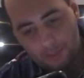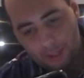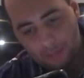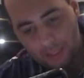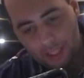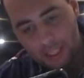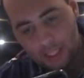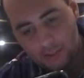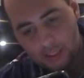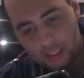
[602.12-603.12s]

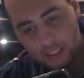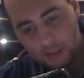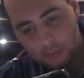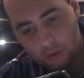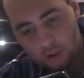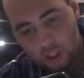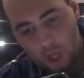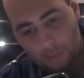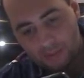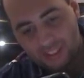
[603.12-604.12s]
completely irresistible to the
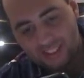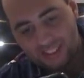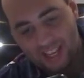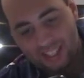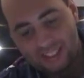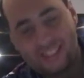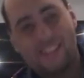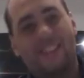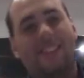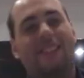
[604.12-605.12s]
opposite
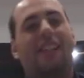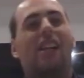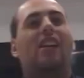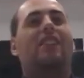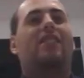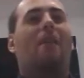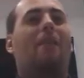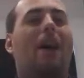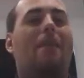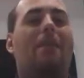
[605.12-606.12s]
sex. So I
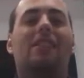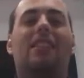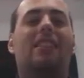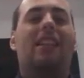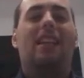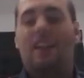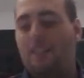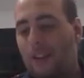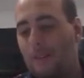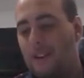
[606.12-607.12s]
become
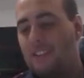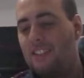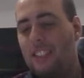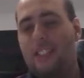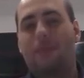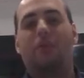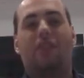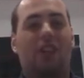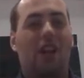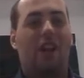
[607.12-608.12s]
irresistible
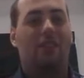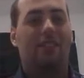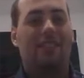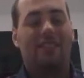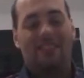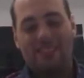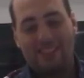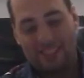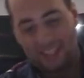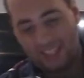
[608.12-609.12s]
to girls.
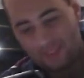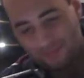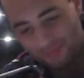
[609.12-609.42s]
Okay?